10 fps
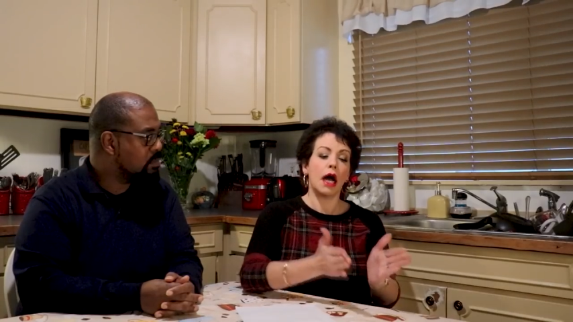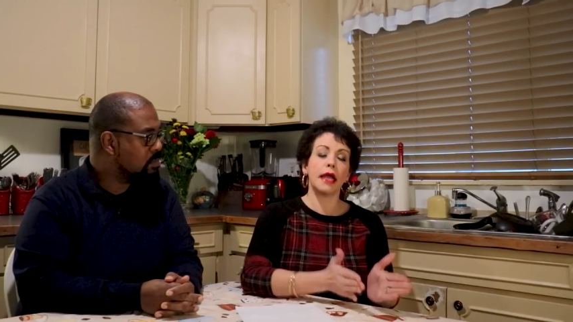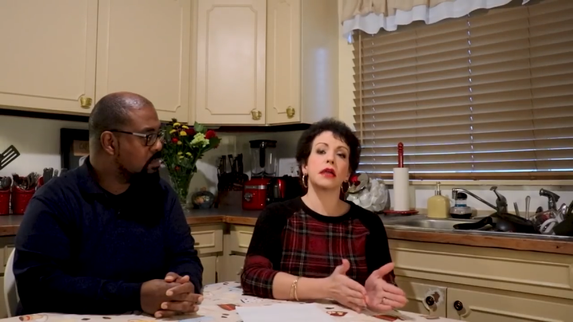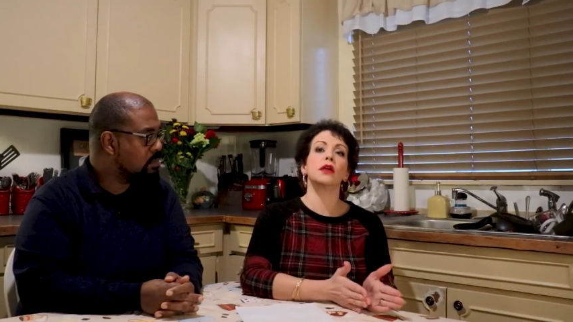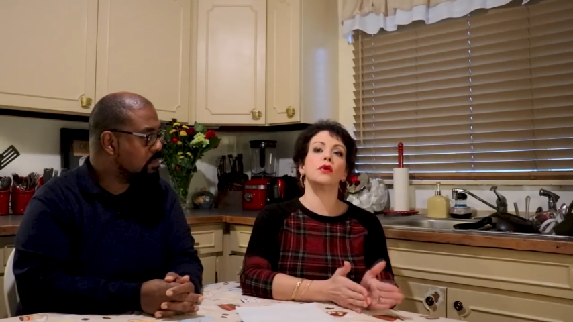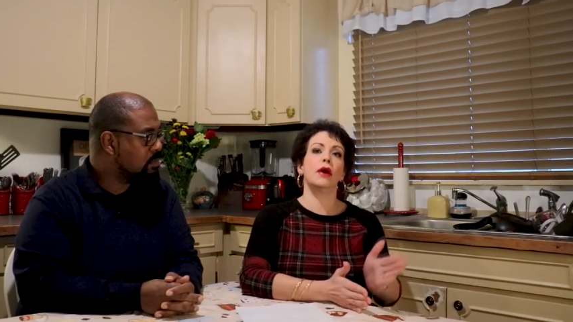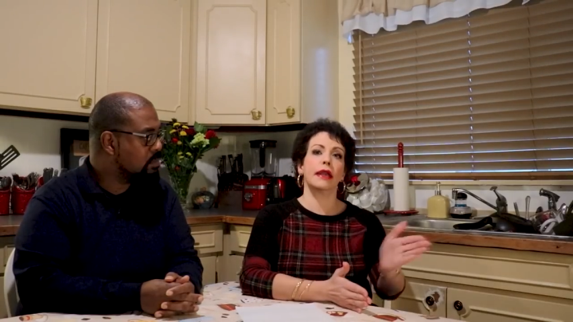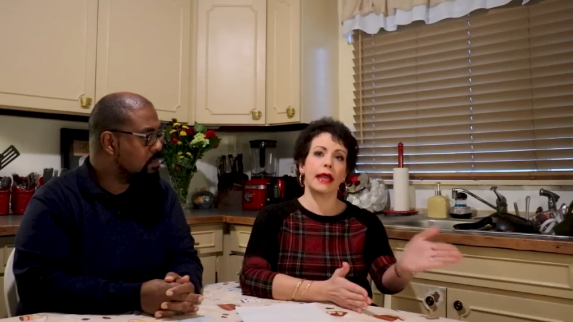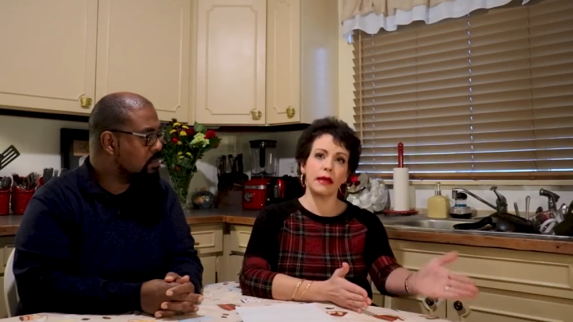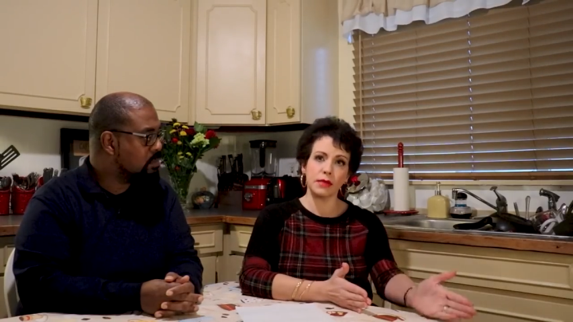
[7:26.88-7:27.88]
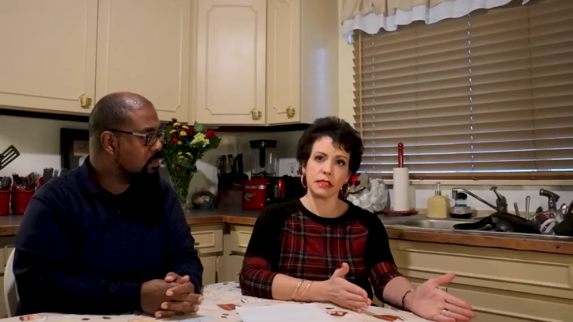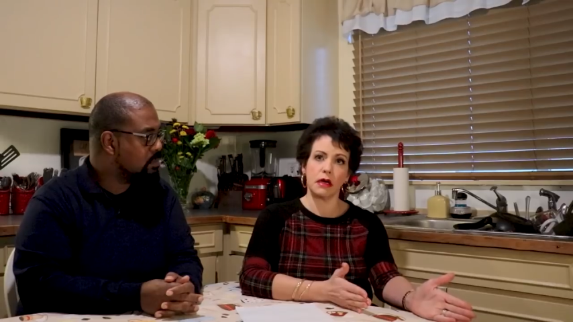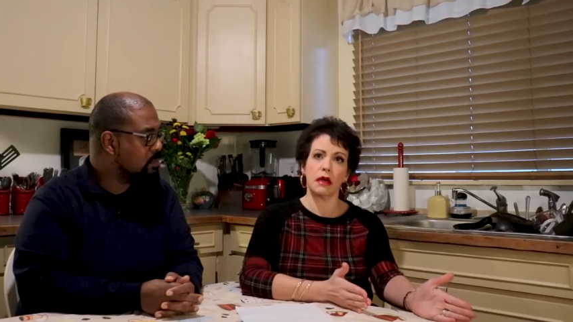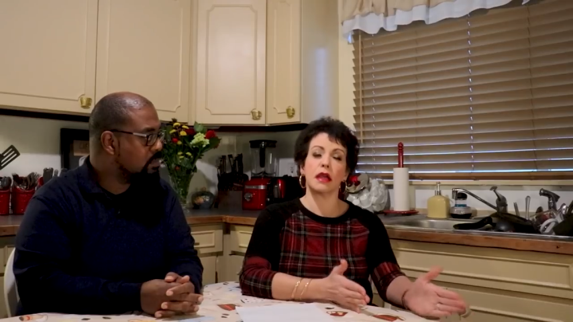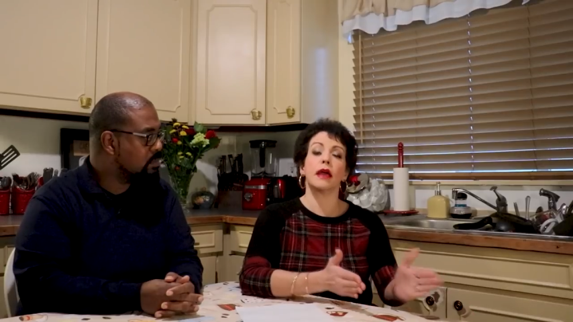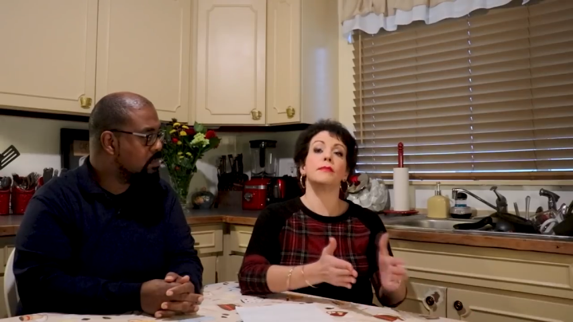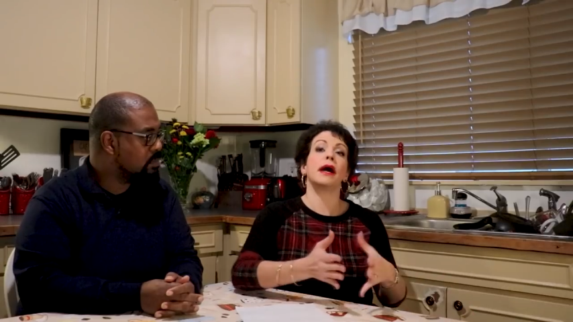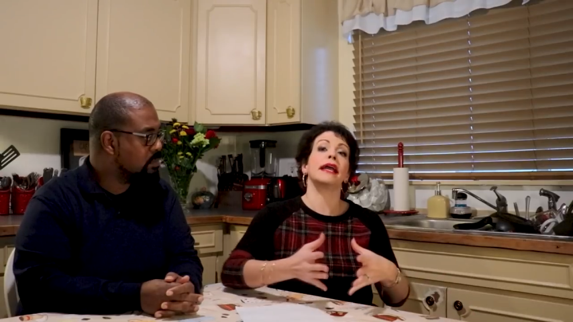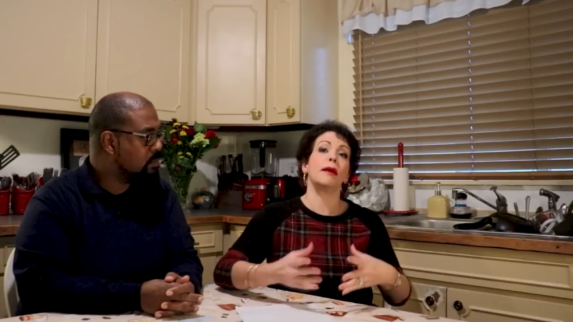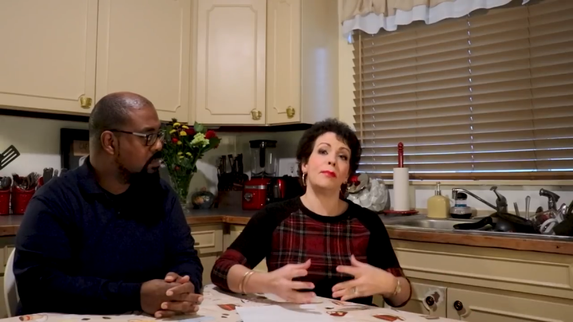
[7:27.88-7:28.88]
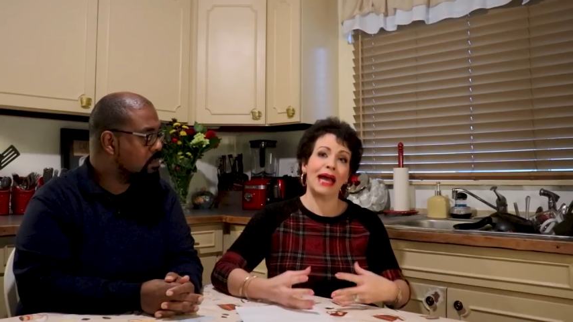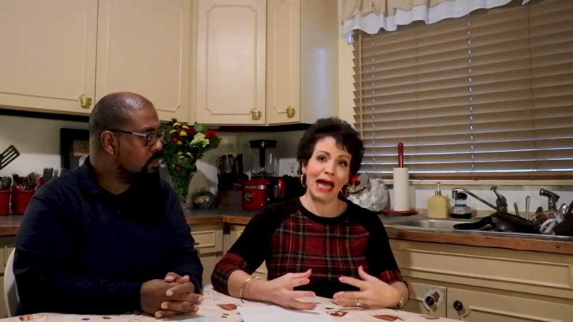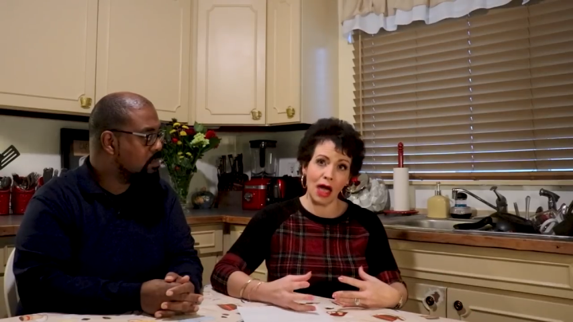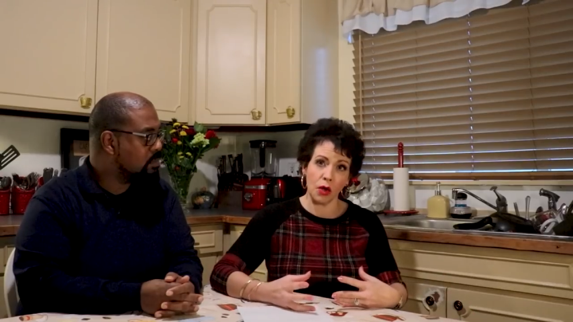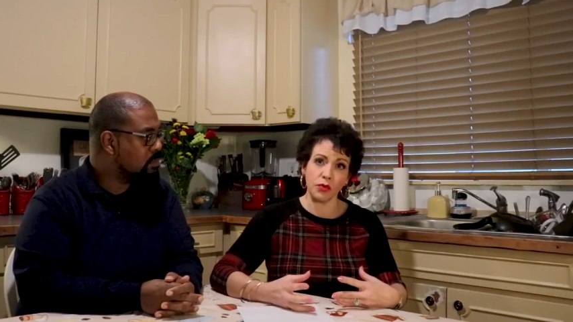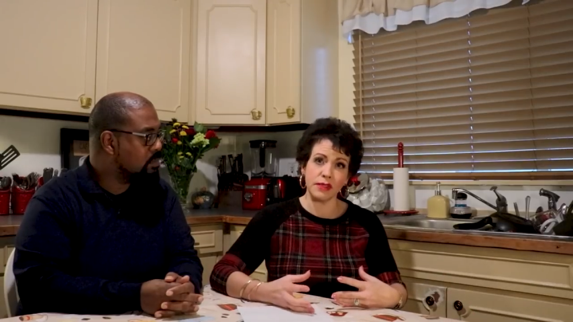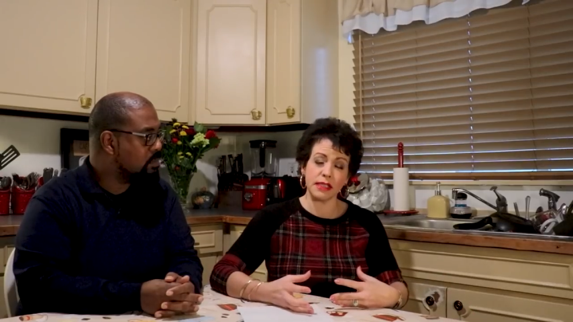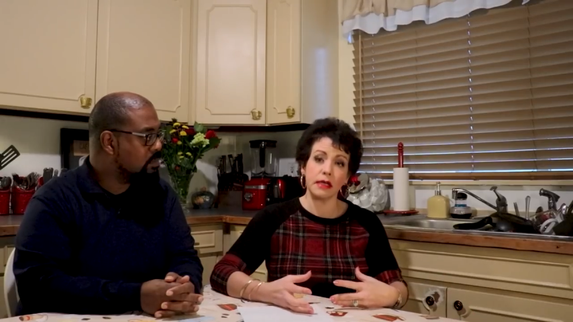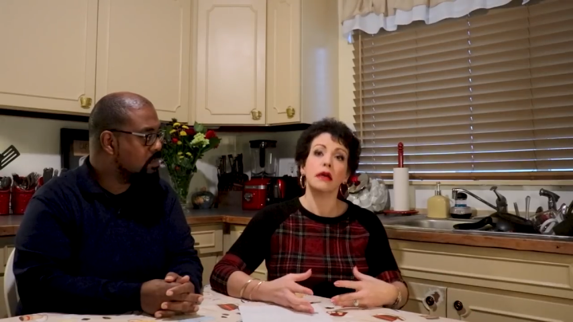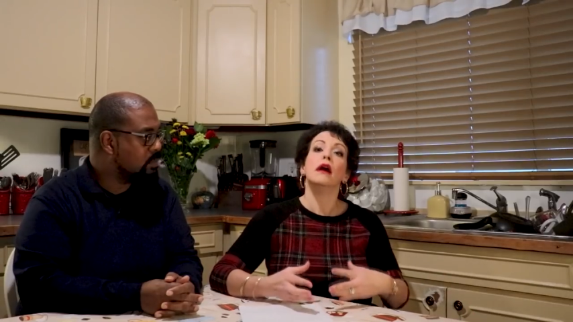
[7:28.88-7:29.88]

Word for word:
Speaker 1: I can go on Amazon and buy a pound.